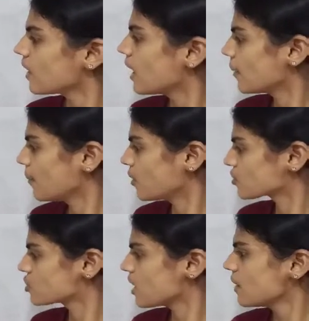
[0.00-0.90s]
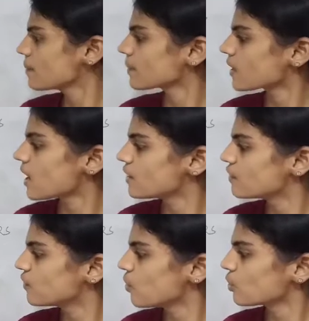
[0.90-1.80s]
hypoxia. And
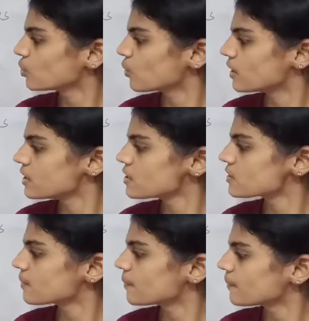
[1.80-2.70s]
fourth one is